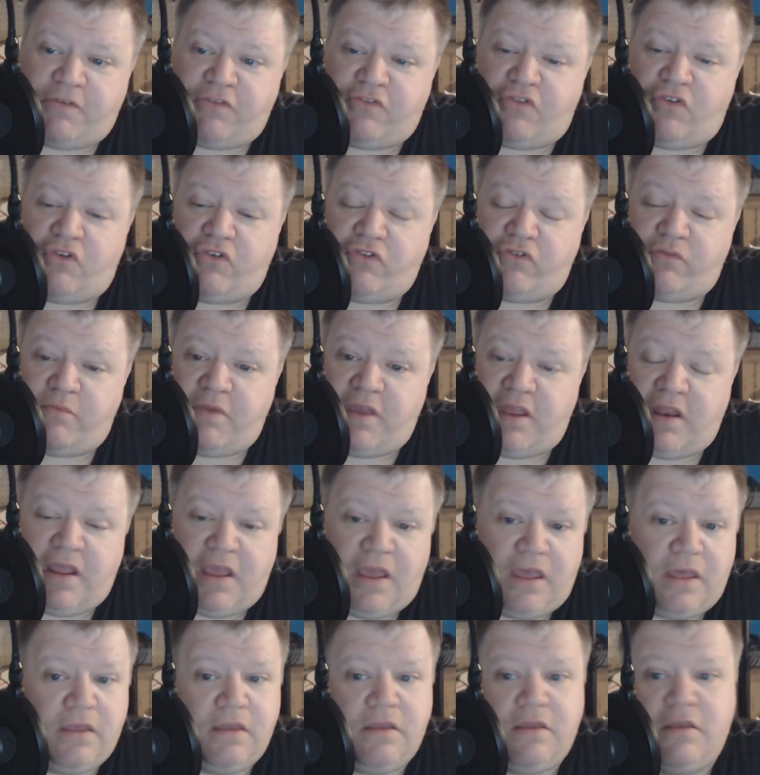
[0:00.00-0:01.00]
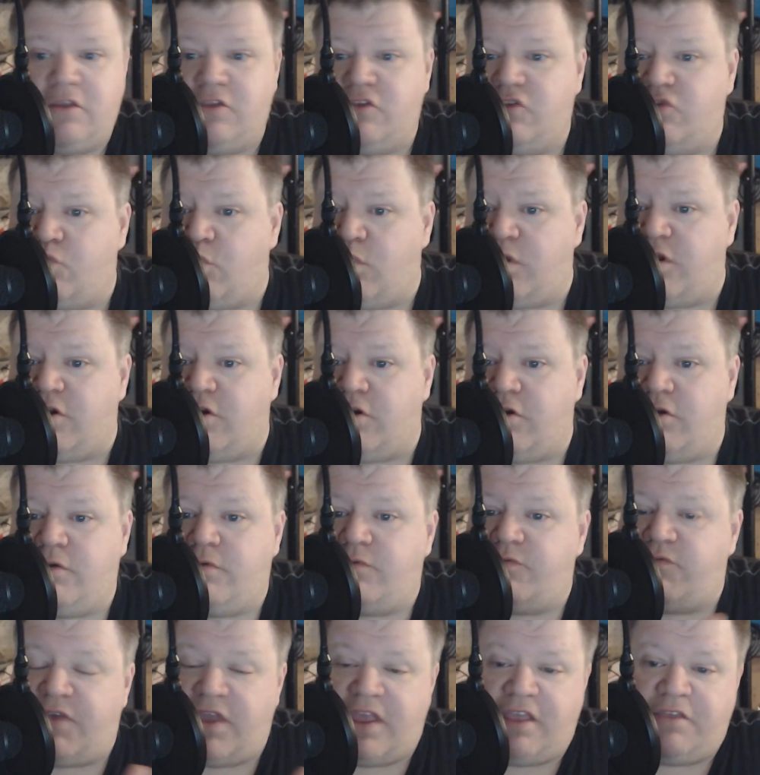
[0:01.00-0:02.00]
social media, Twitter,
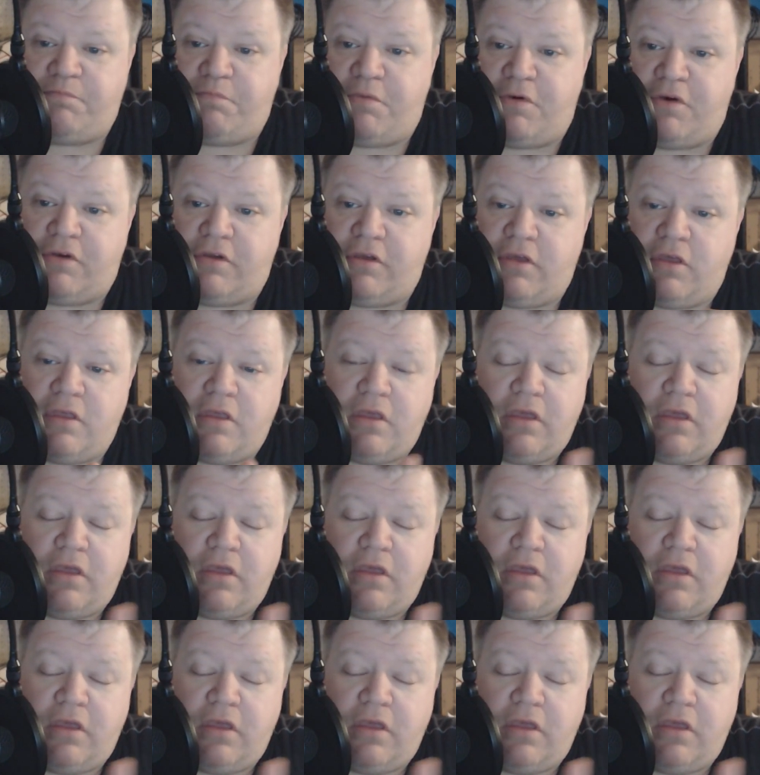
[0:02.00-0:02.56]
Facebook.